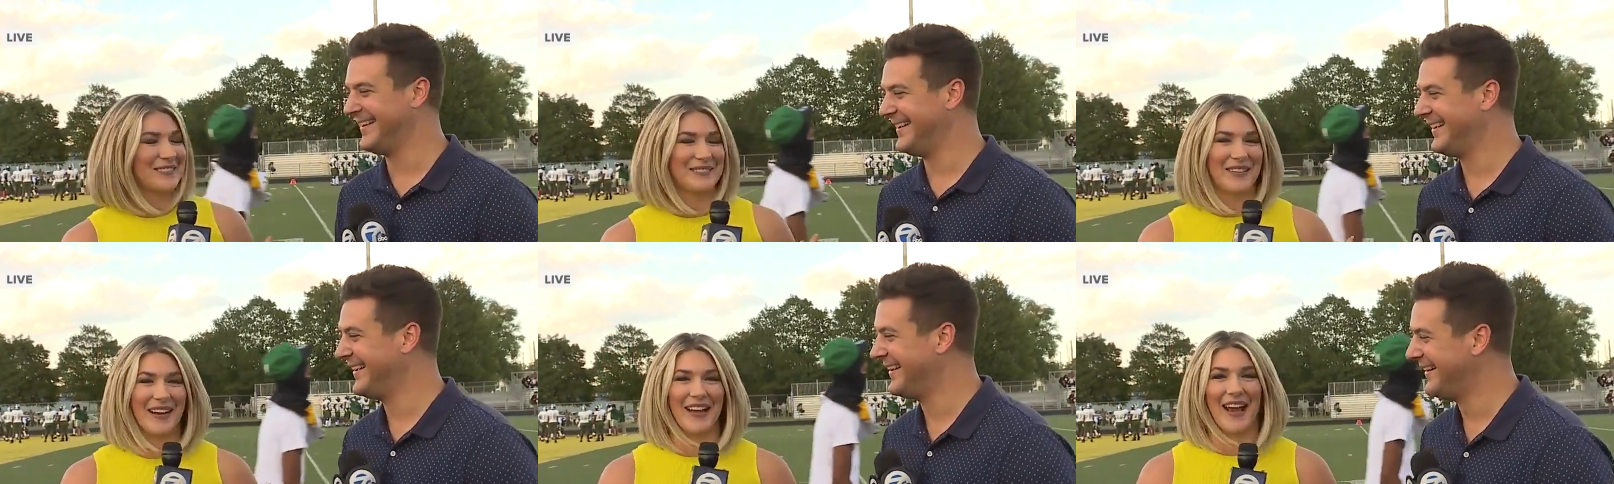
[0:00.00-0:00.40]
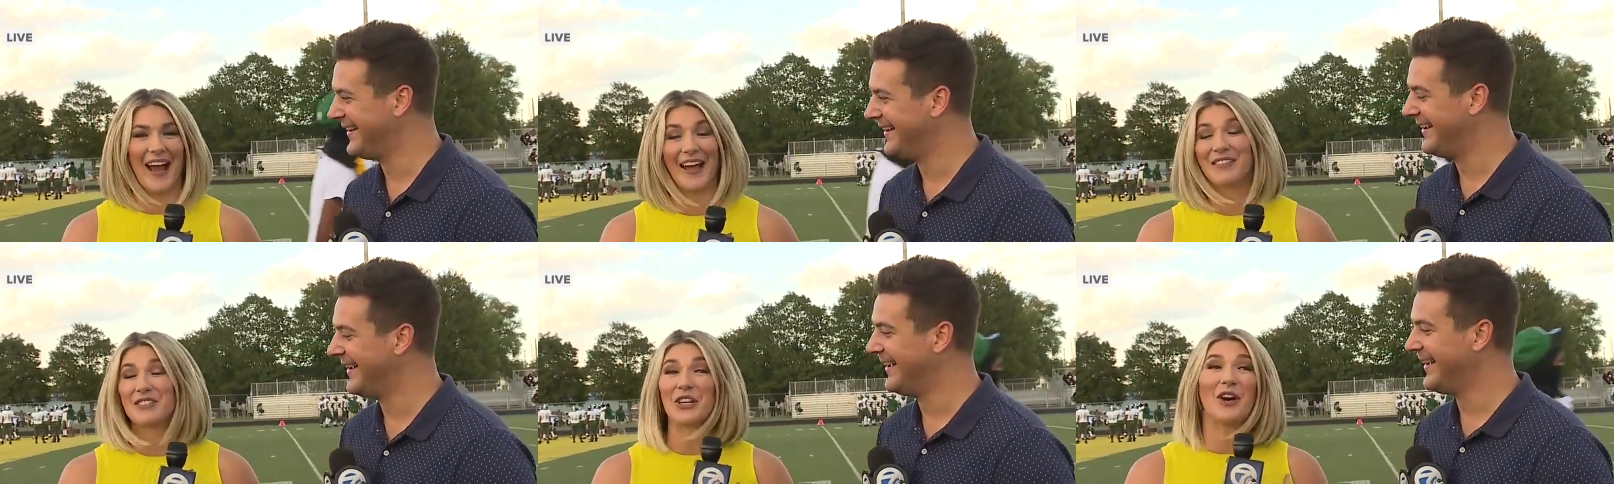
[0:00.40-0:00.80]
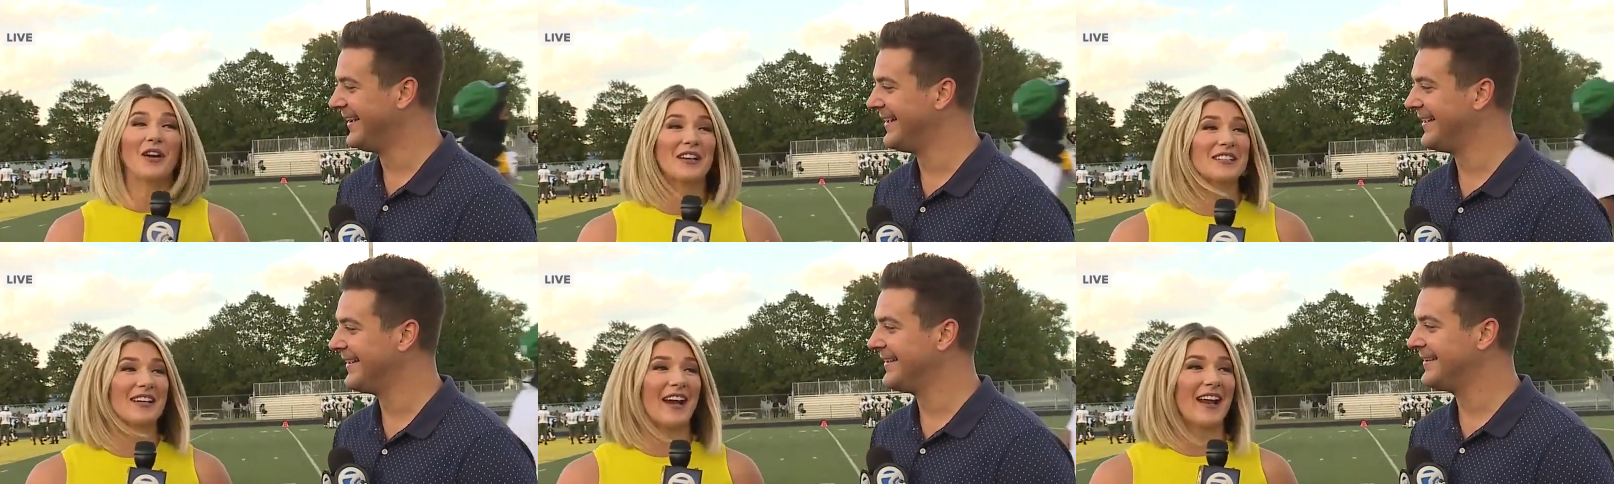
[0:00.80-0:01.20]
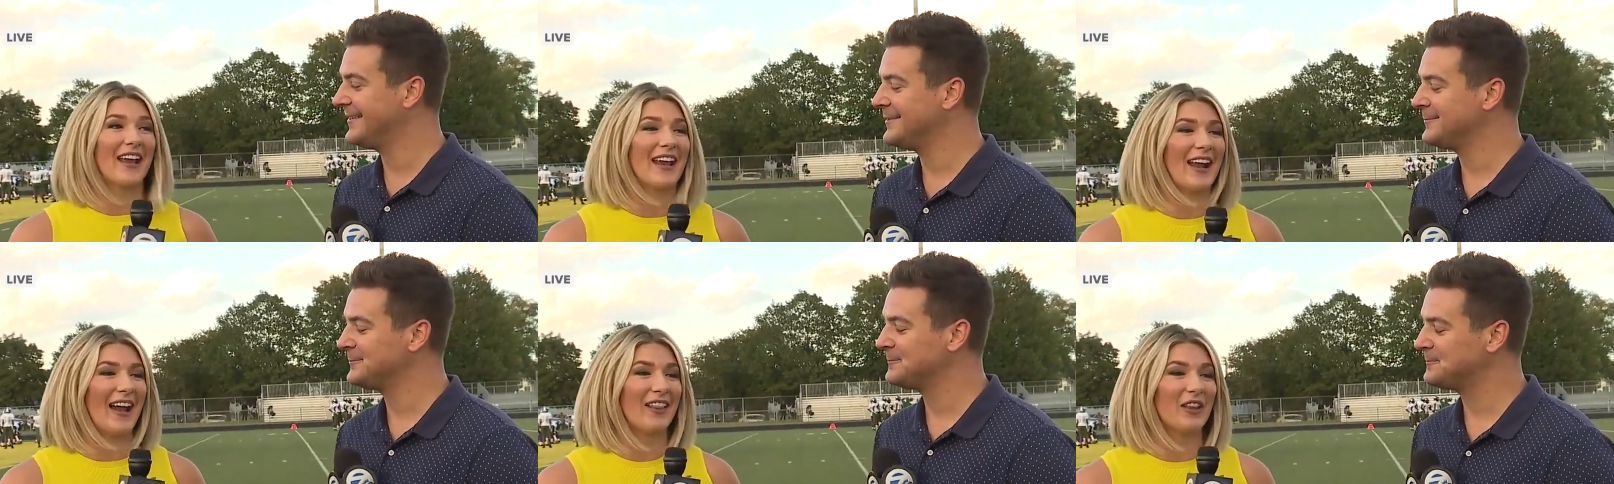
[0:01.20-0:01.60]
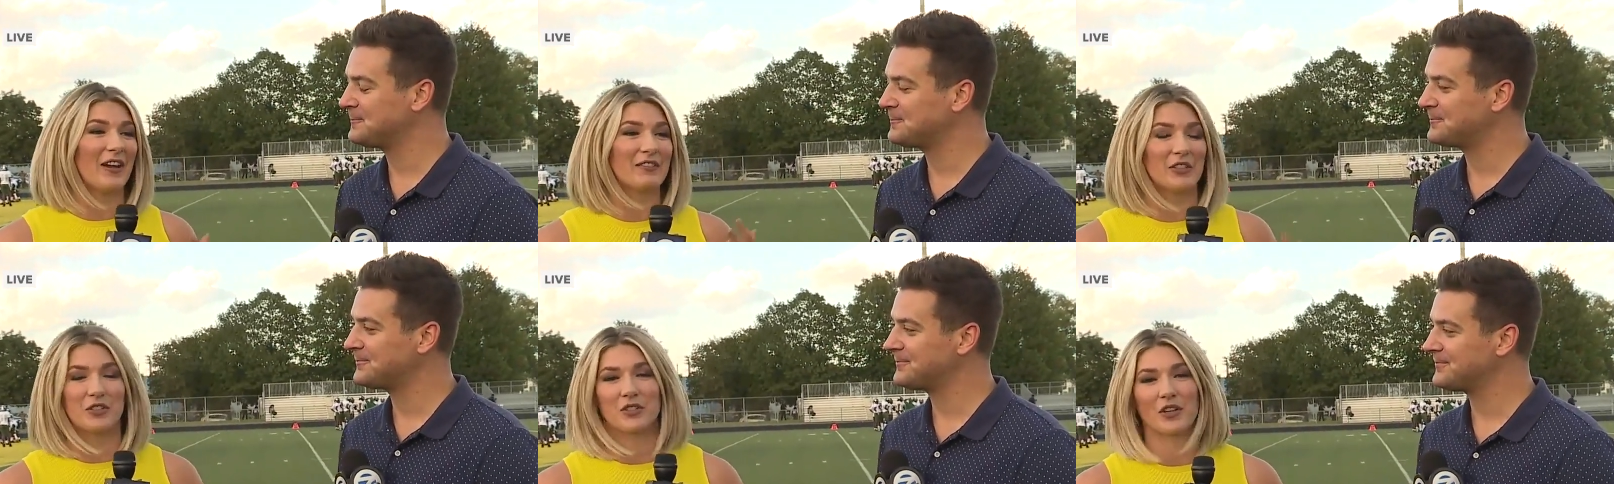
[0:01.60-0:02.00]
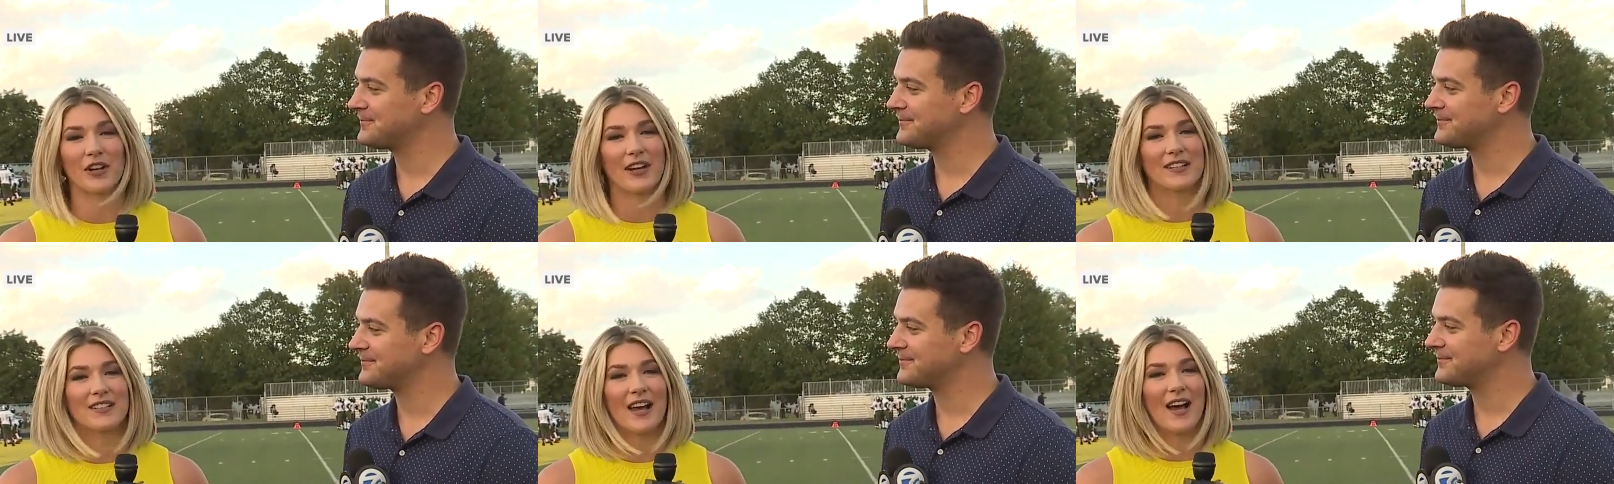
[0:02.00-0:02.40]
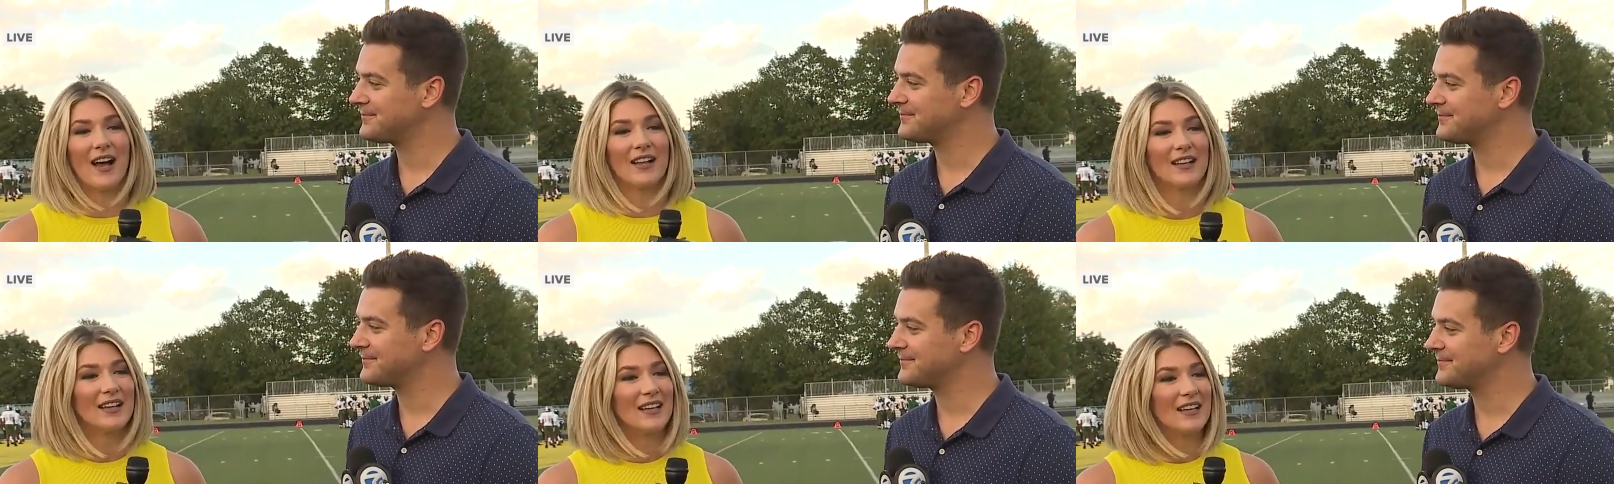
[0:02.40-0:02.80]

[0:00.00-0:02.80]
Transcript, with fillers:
Speaker 1: But I'm so excited. I love to storytell.